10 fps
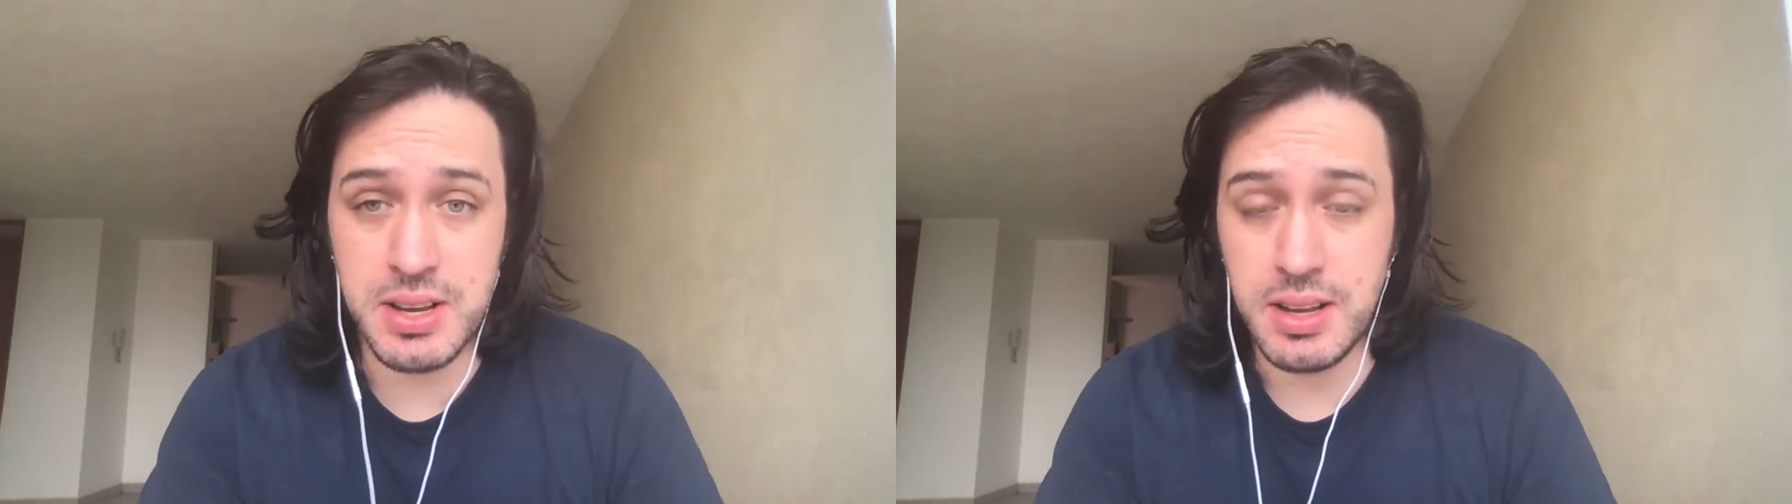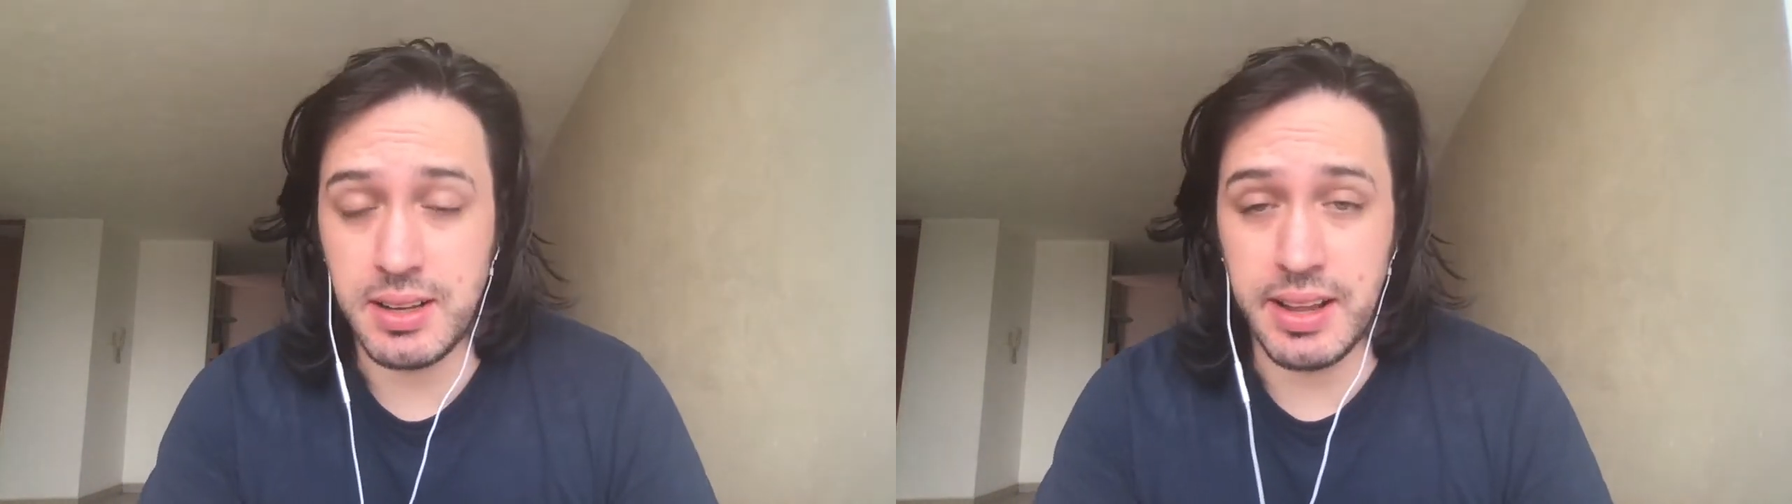
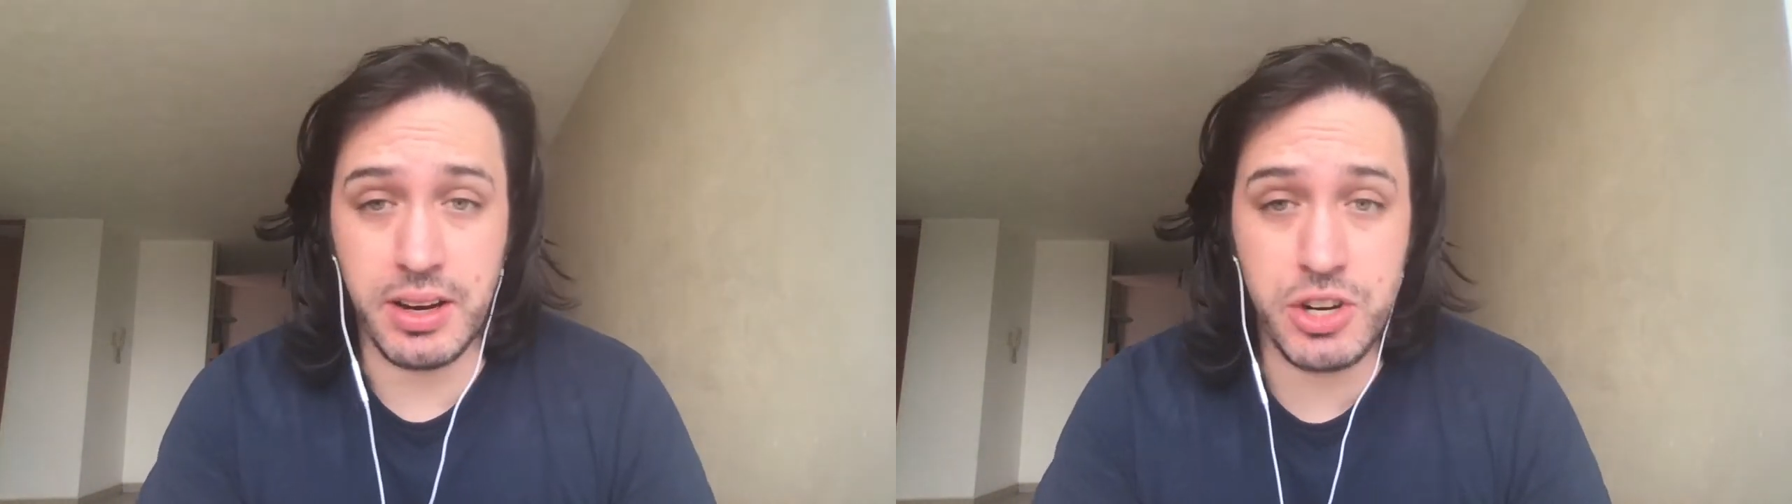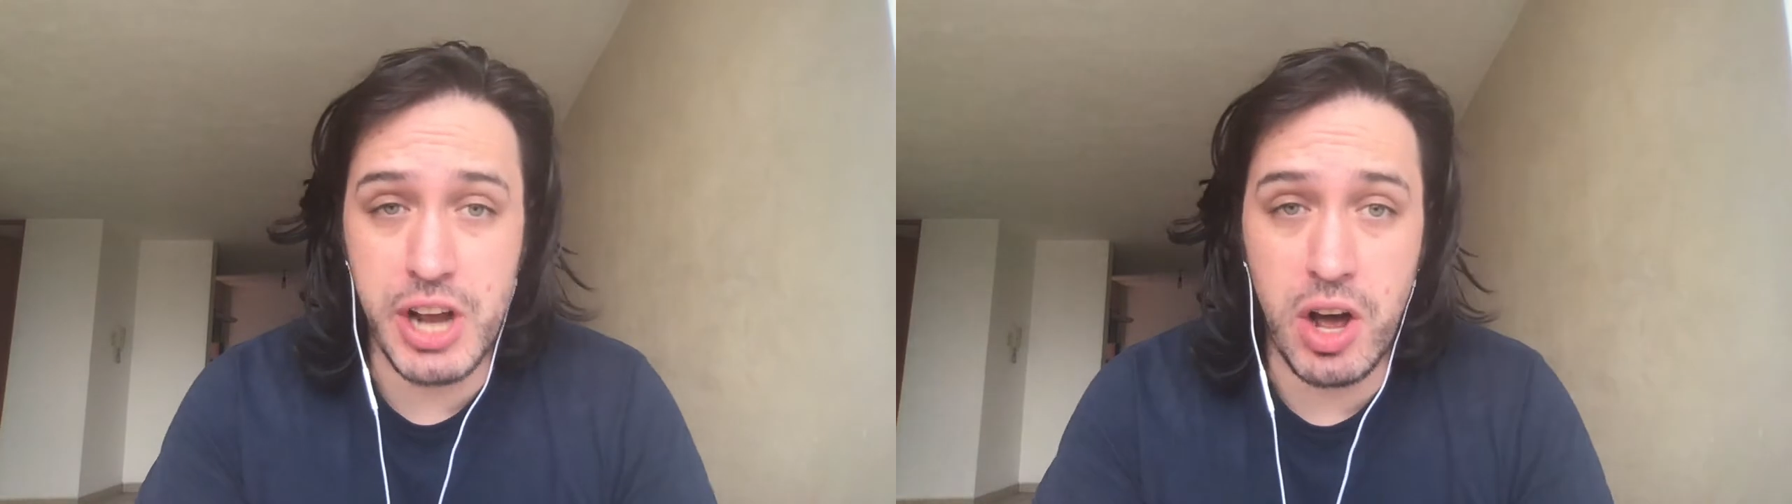like
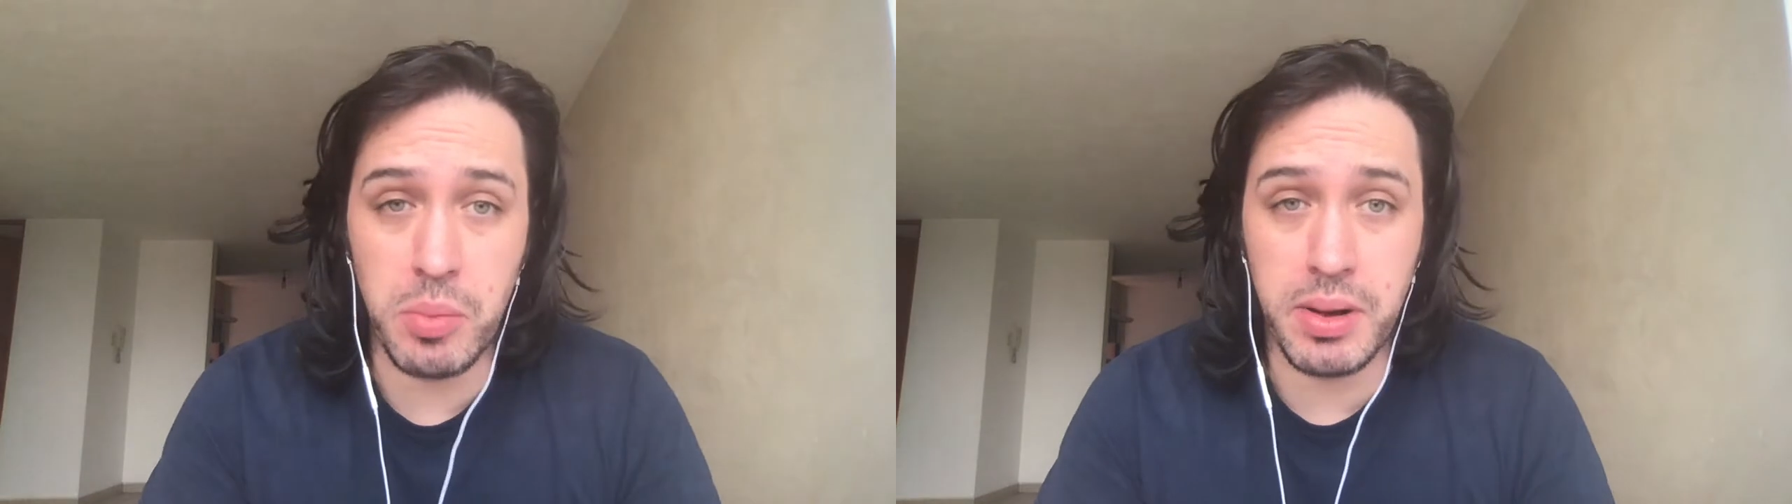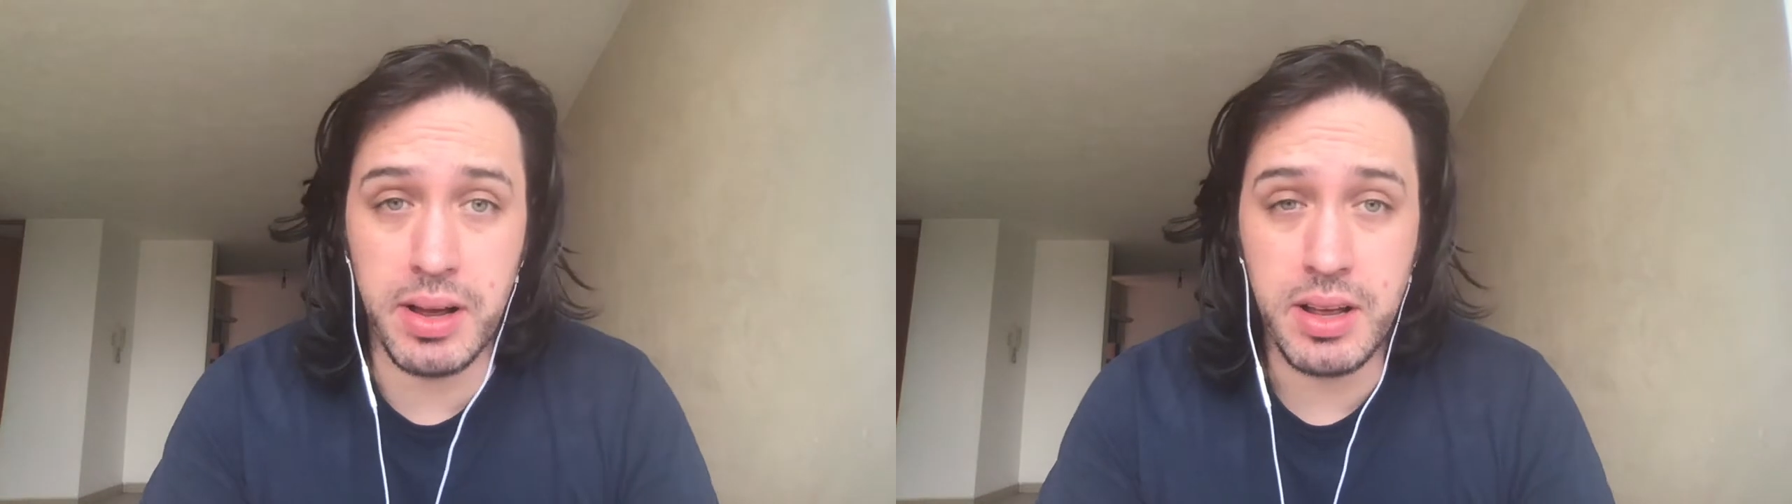
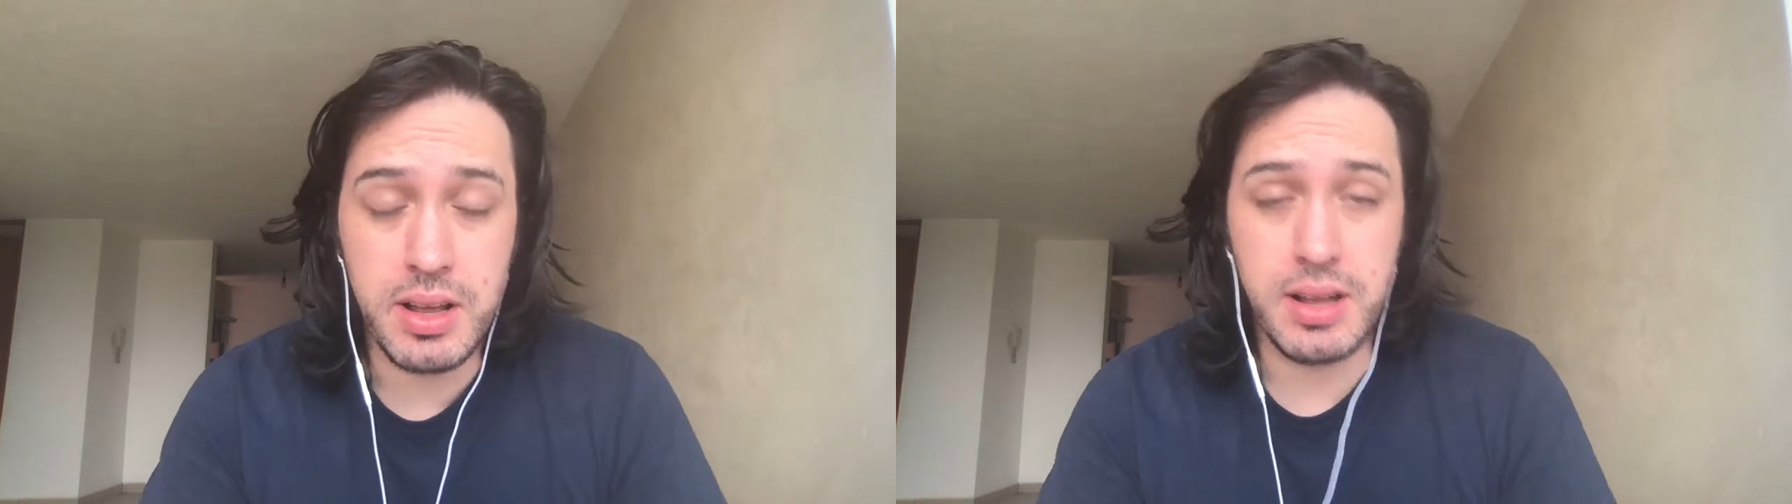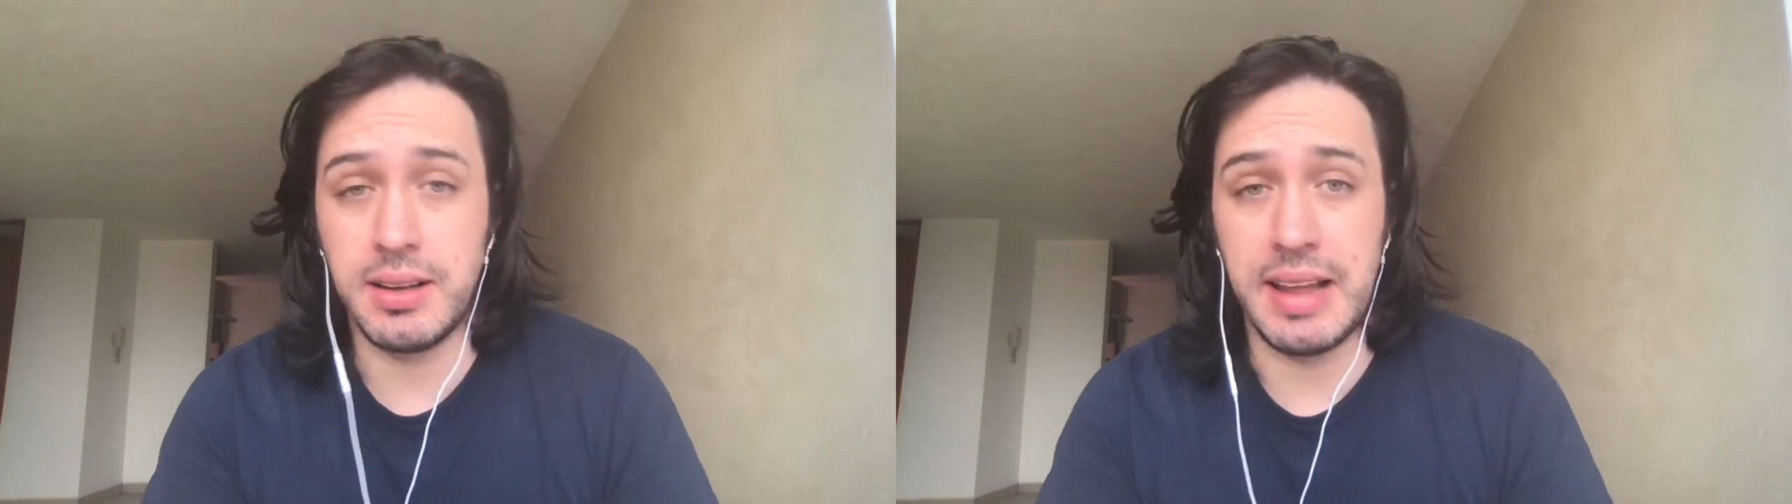Shalma,
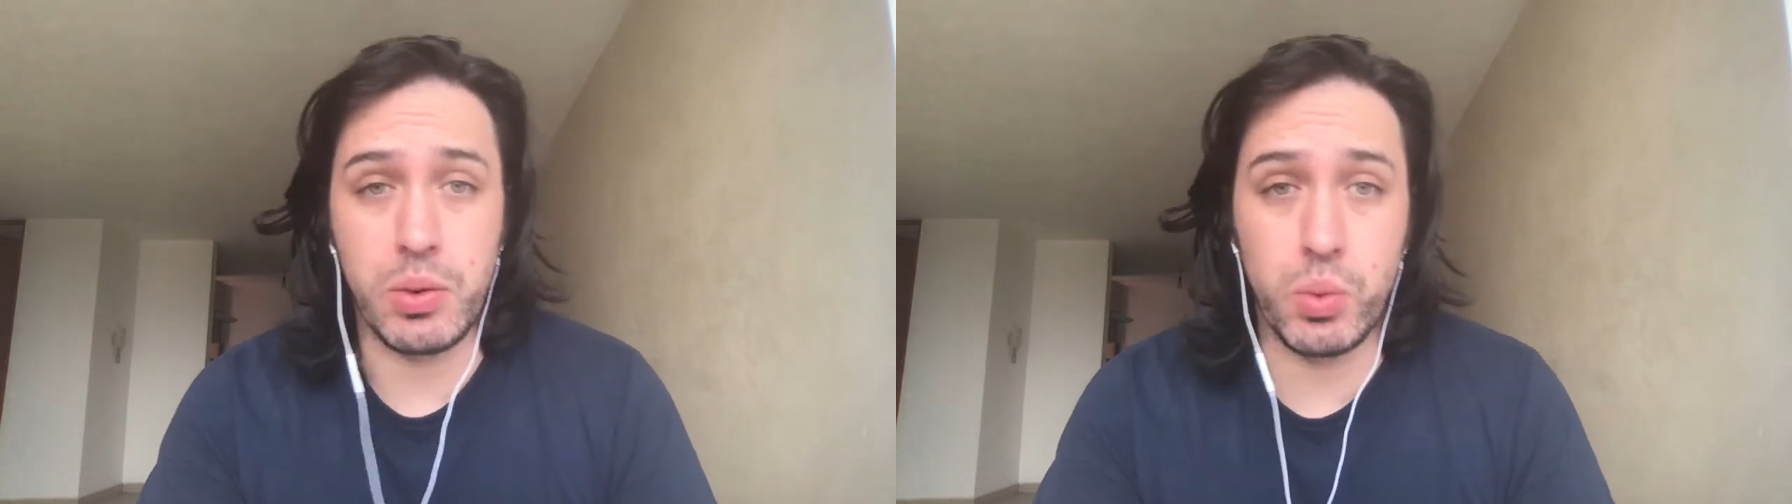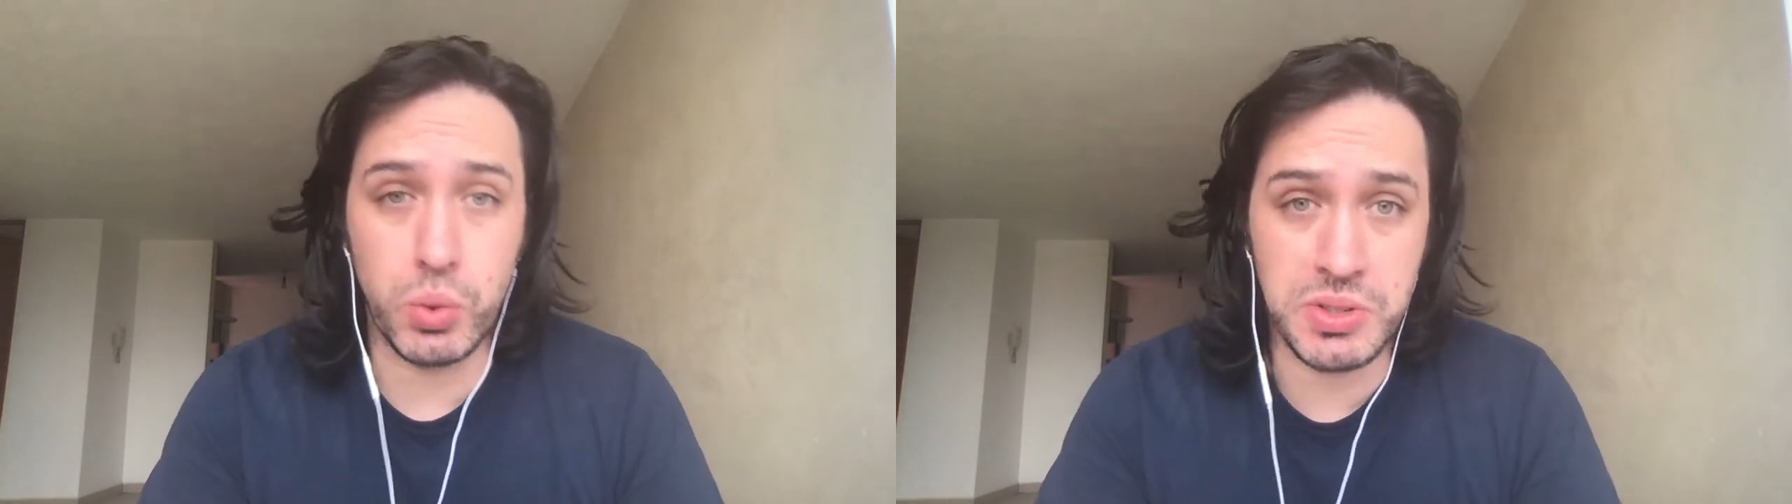like
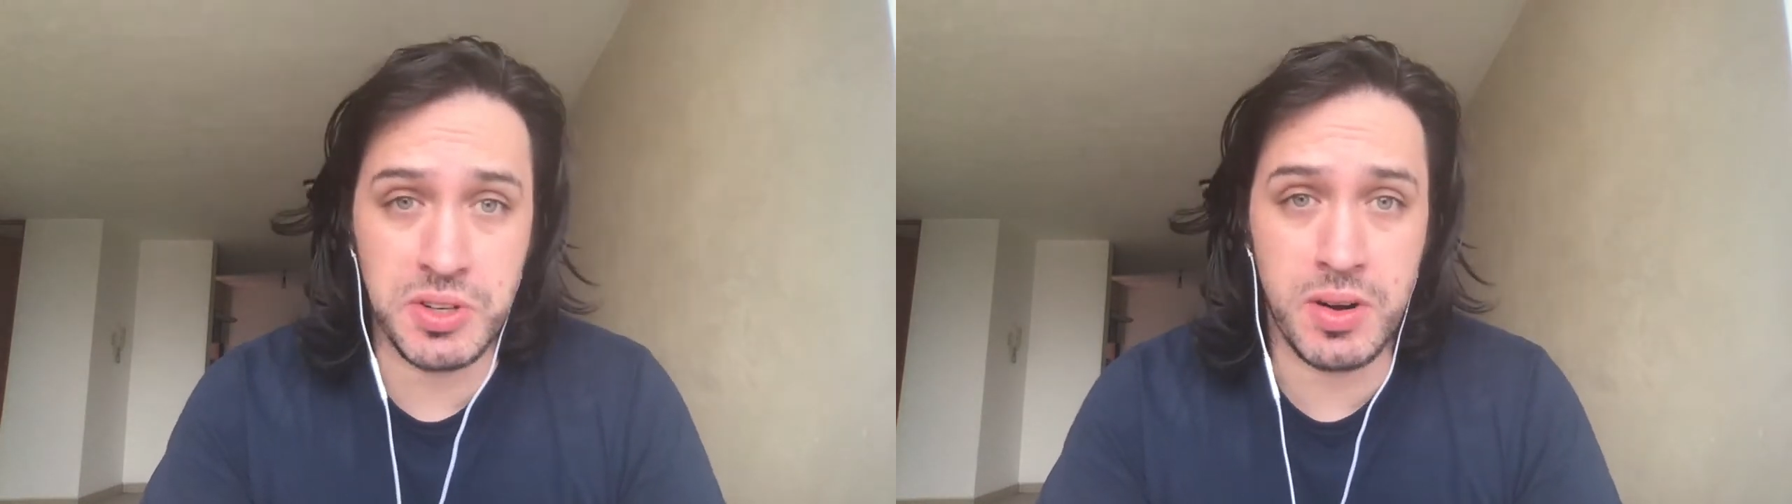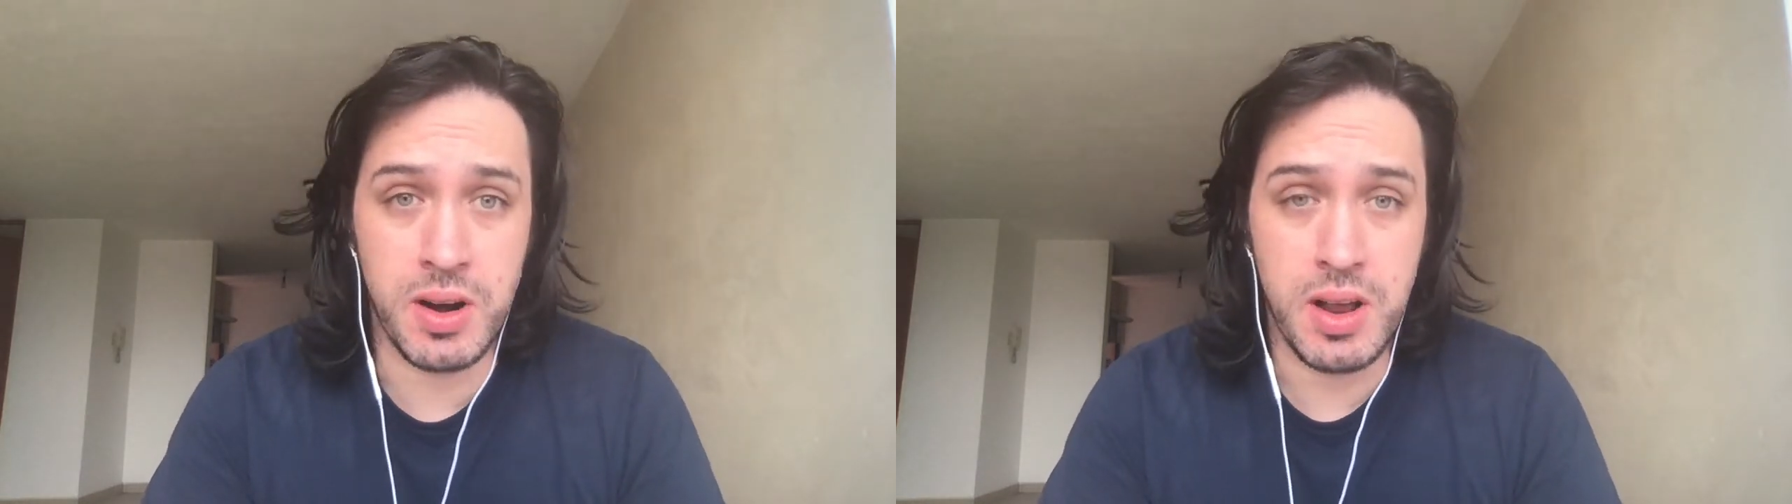Walter.